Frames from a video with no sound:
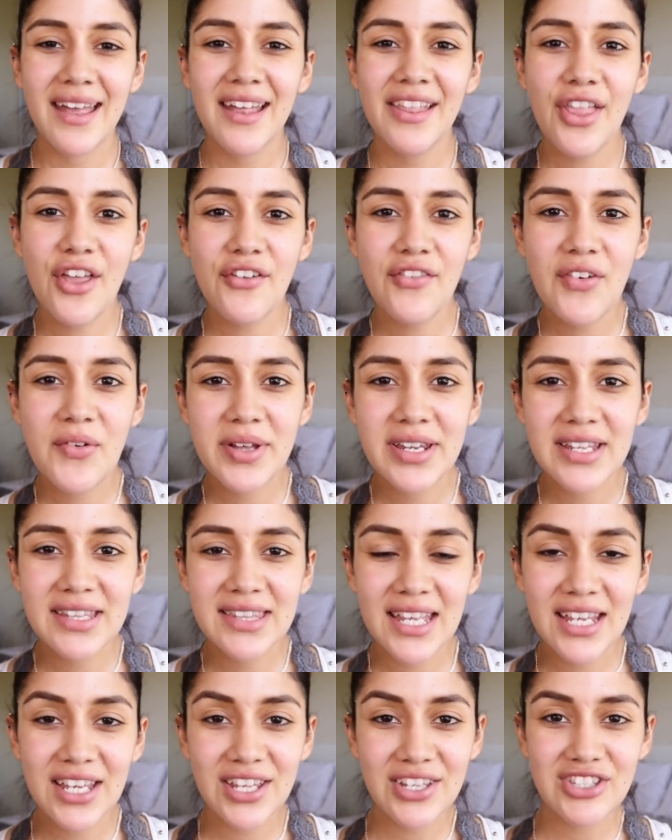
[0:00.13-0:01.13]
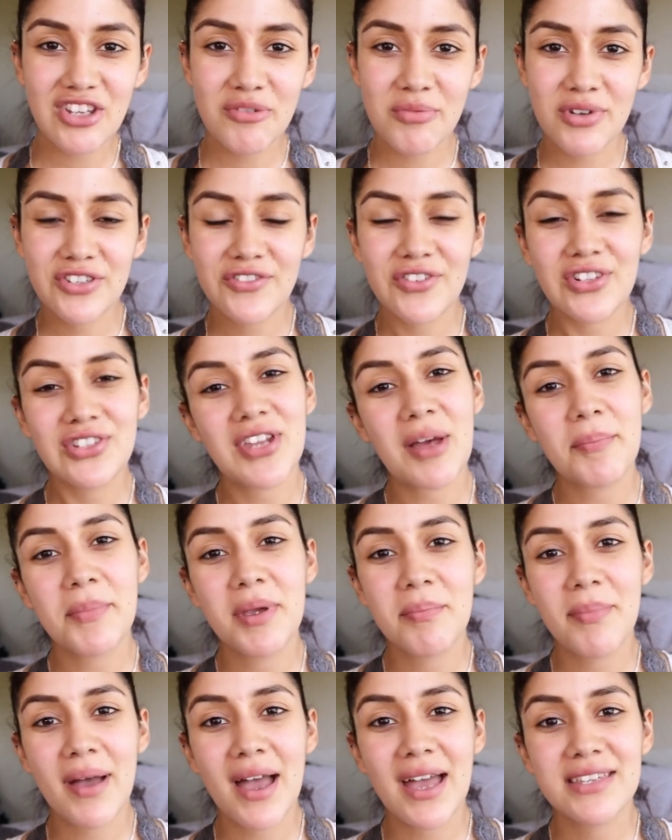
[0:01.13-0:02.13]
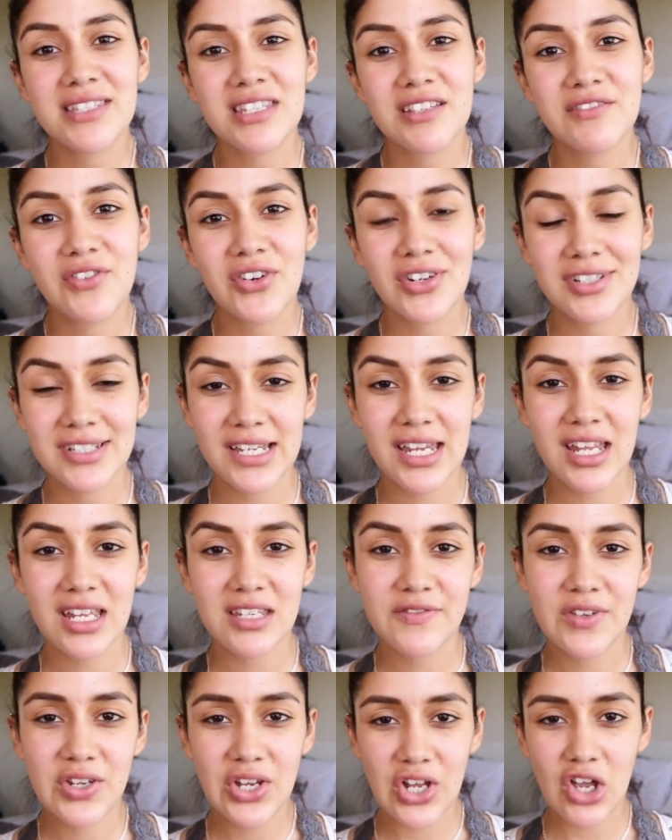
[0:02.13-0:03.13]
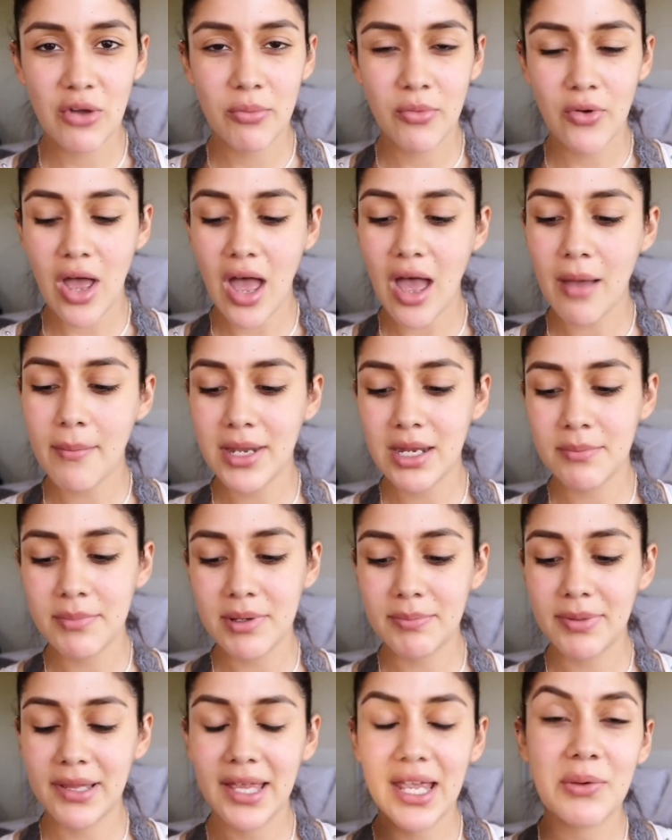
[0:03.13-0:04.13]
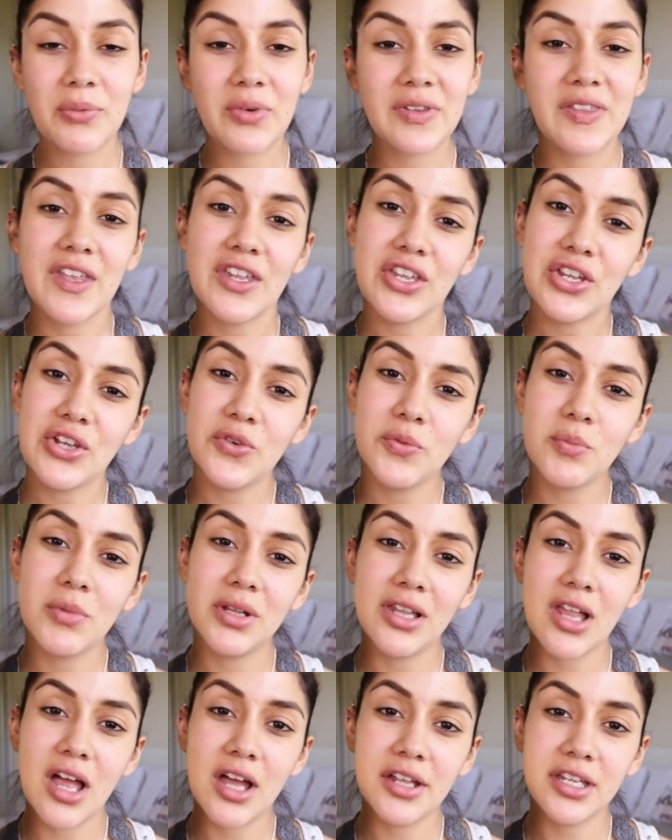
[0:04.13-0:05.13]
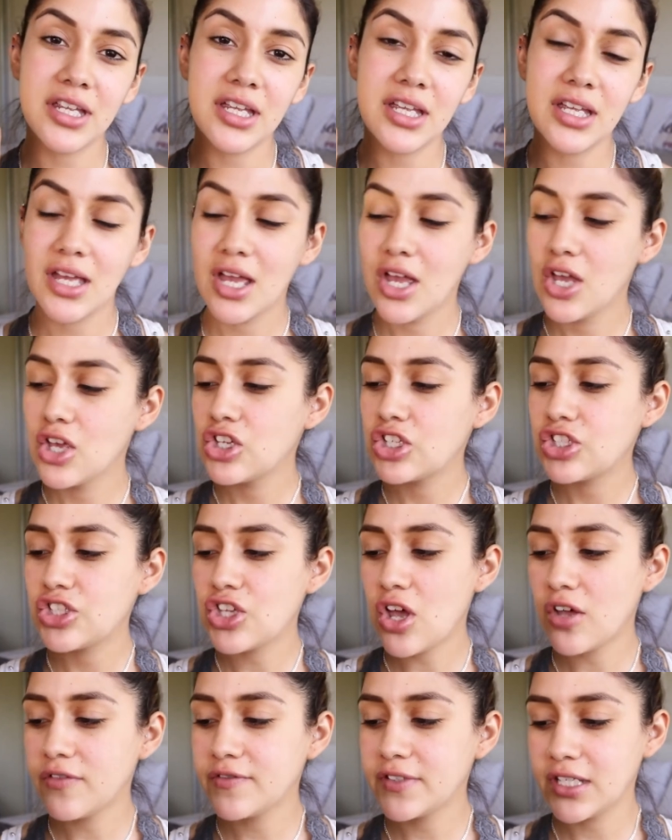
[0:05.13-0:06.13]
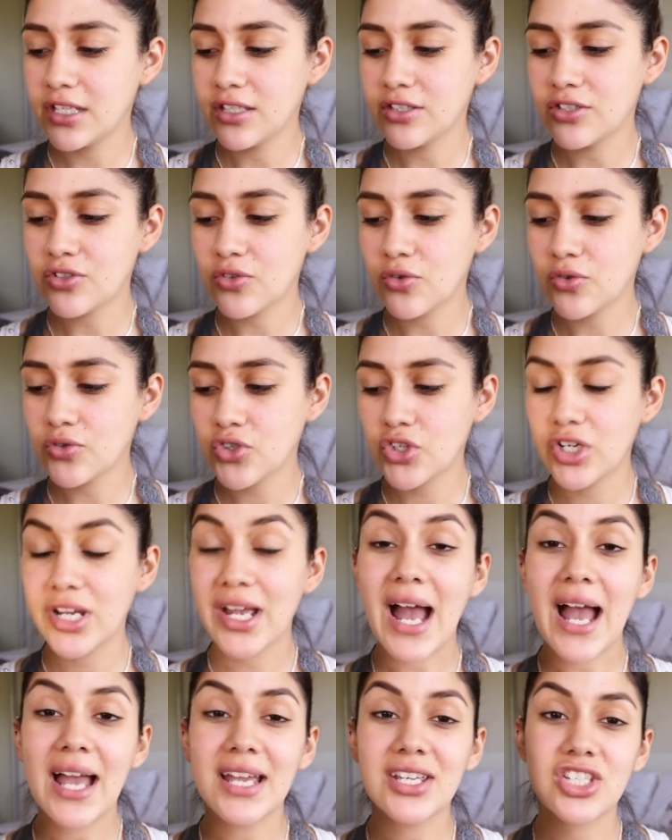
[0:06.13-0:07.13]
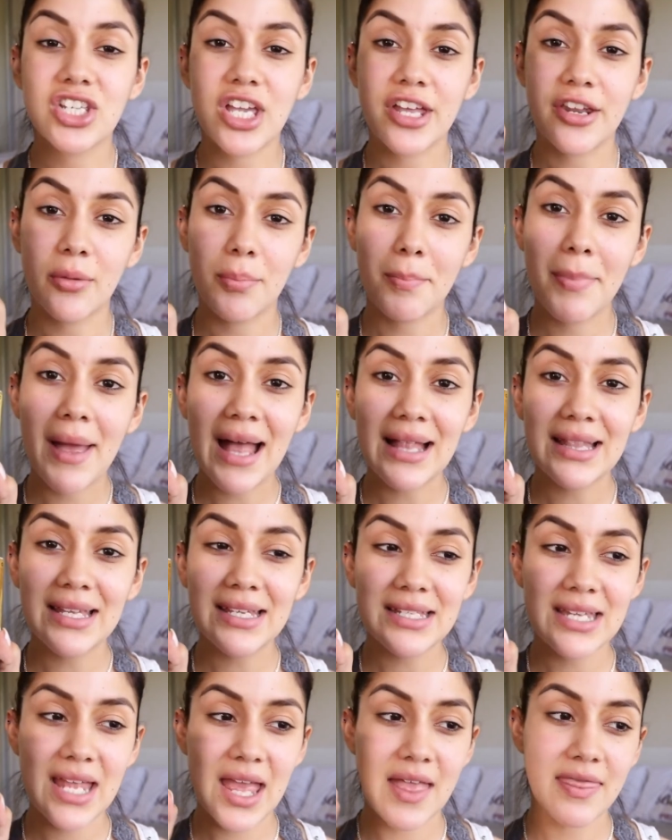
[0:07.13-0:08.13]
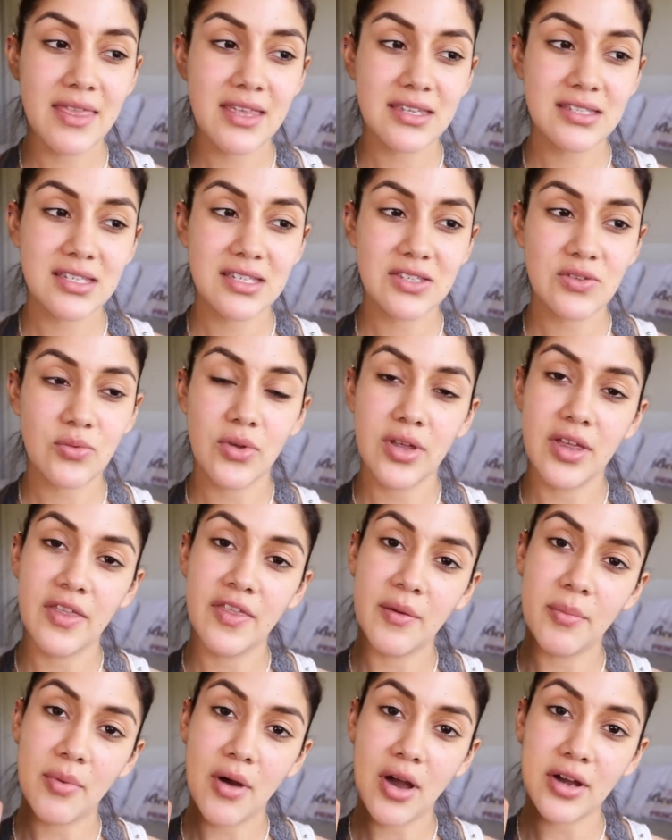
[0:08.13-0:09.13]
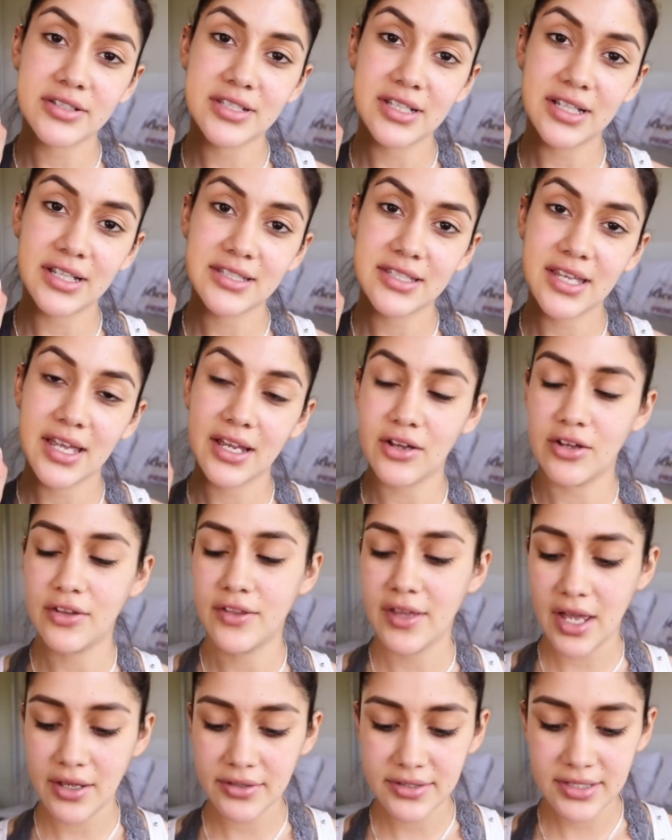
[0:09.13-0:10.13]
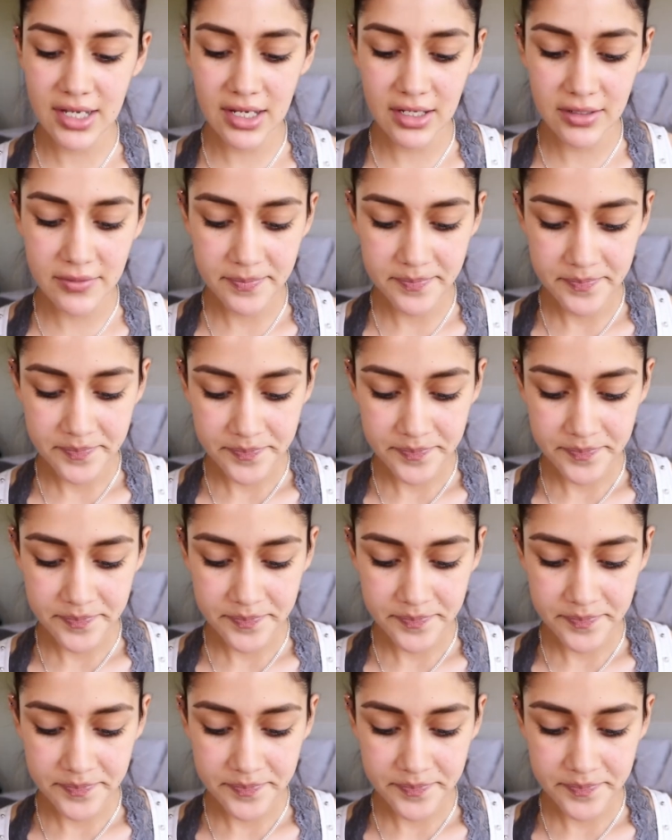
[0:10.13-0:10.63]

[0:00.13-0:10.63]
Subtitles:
Hello everyone, and thank you so much for stopping by. So for today's video, I'm going to be playing with the new Milani Soft and Sultry eyeshadow palette, and this is what the box looks like on the outside.